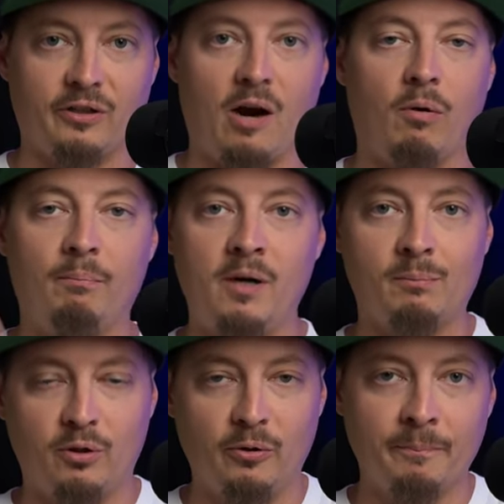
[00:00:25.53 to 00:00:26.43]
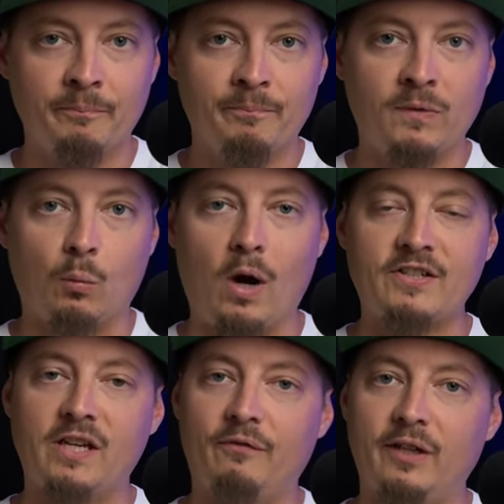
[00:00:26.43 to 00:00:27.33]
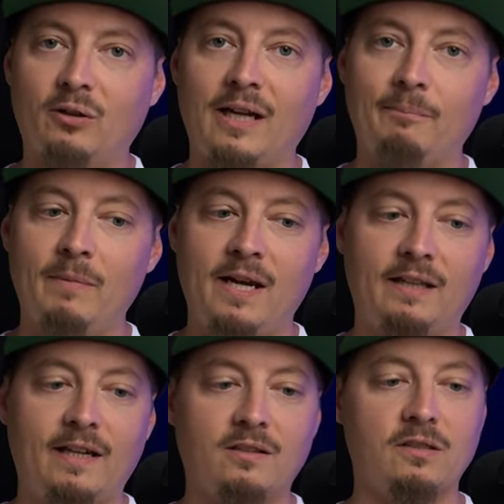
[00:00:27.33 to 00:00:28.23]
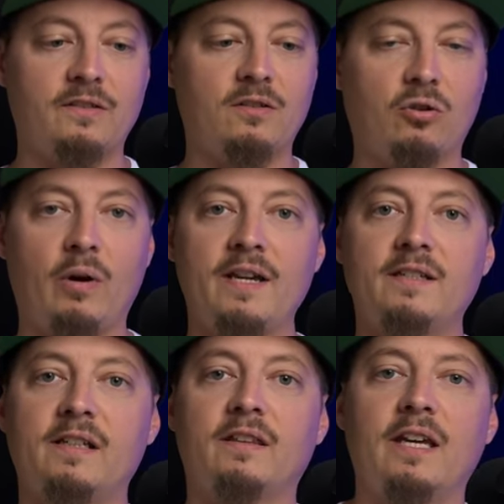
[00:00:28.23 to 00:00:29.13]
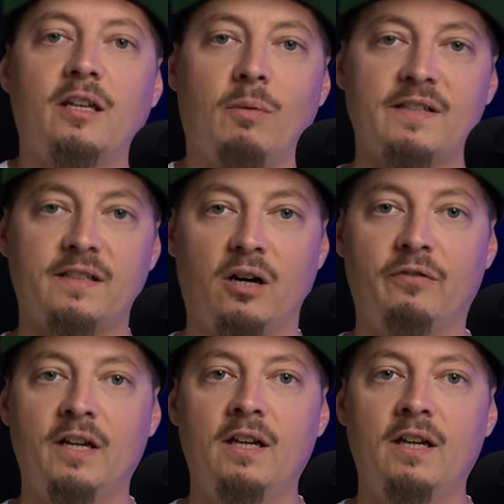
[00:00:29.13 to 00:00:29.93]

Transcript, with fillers: And I remember watching that video like, man, that looks crazy. And thinking to myself,